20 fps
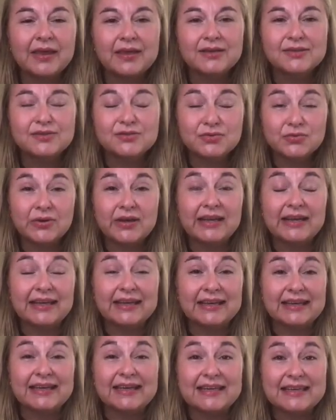
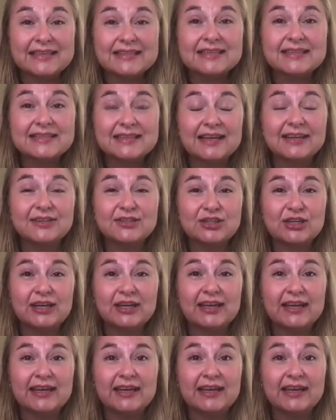Screening is
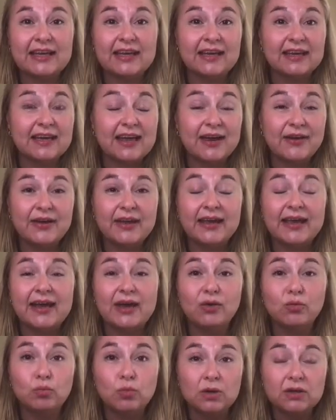essentially carrying
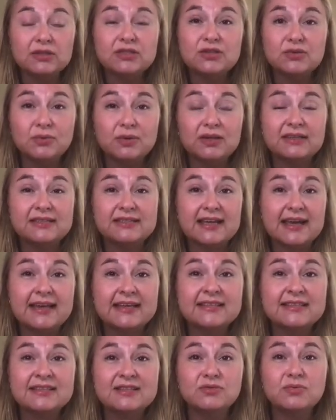out one-to-one
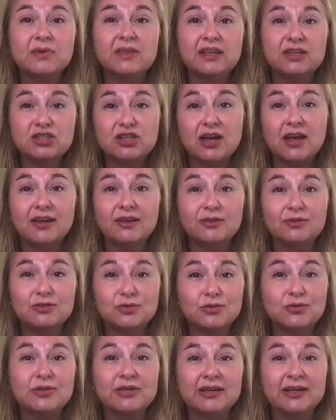tests with a child
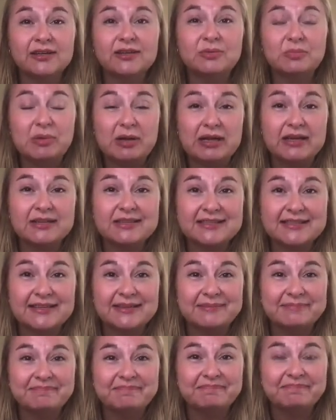or young
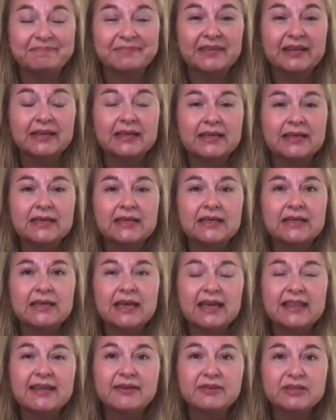person.
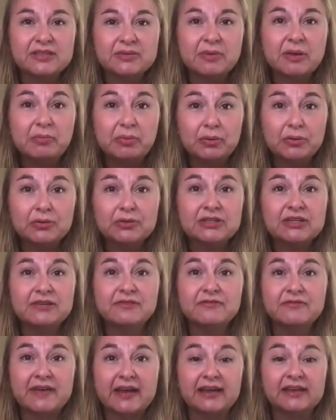And there are some
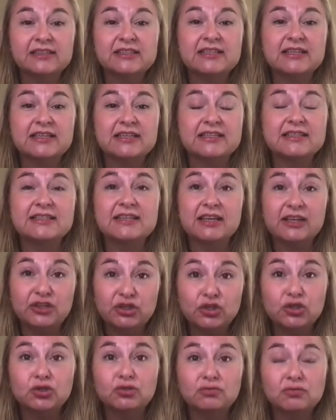important factors in
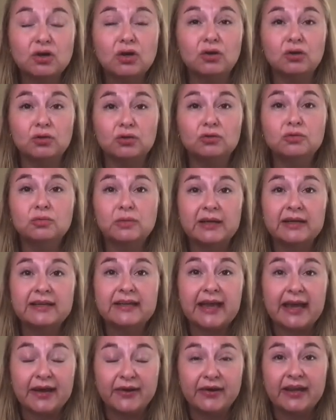your role when
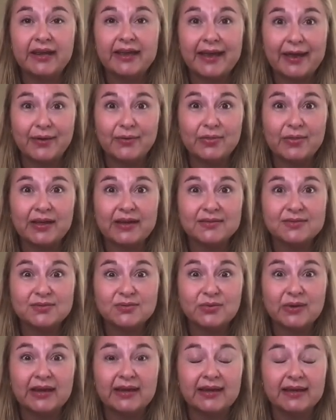carrying out that
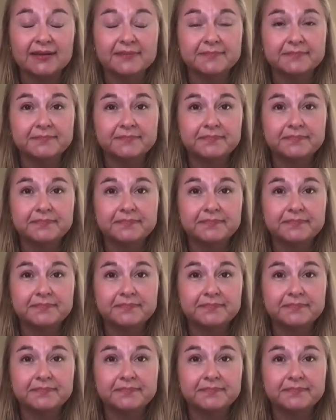screening.